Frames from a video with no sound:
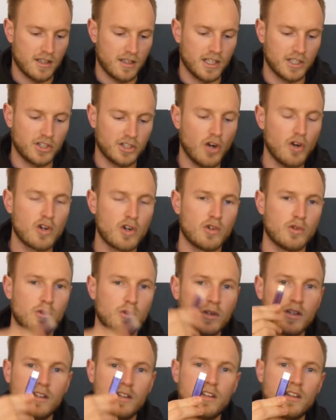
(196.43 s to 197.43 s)
a
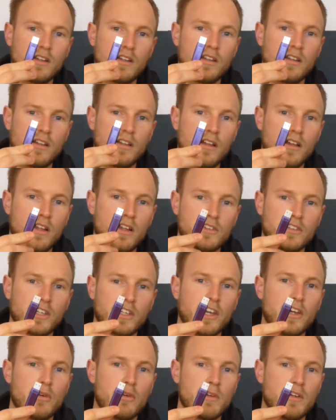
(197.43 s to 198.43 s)
dongle to
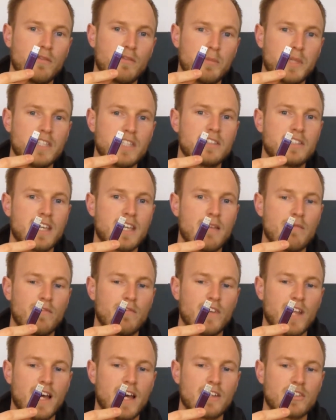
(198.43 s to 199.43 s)
go with PCM
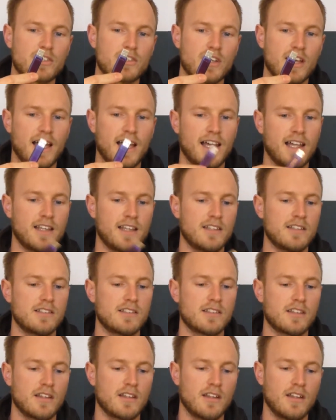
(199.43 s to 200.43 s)
Flash,
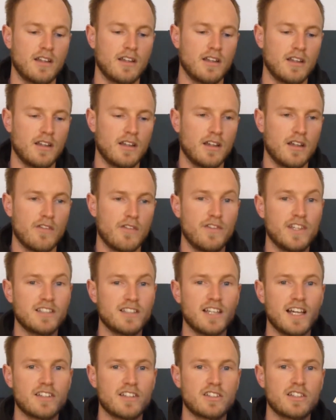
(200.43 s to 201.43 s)
and
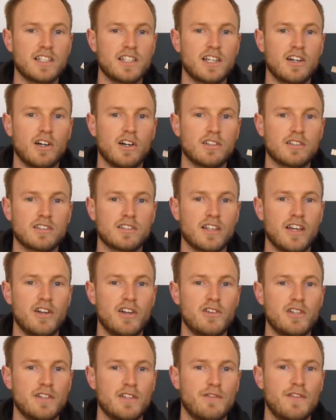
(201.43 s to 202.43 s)
this actually costs
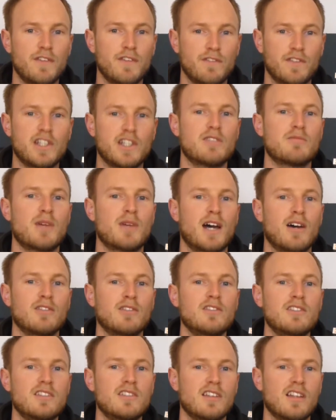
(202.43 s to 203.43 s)
only
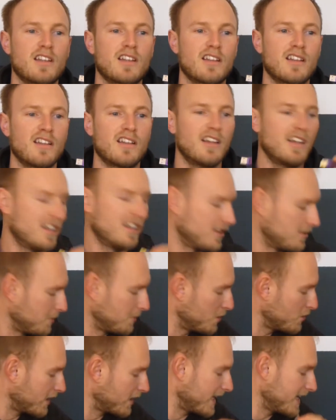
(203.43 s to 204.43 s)
£15. The
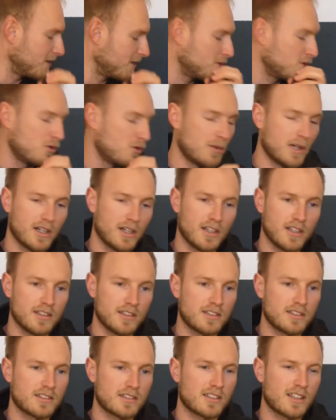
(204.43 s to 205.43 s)
boot cable
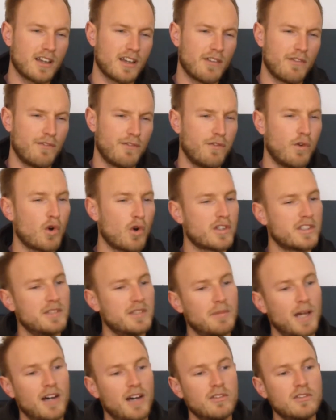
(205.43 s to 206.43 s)
was
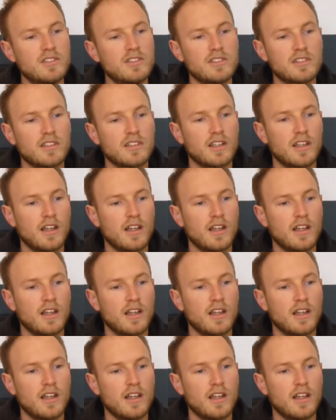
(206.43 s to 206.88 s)
£40,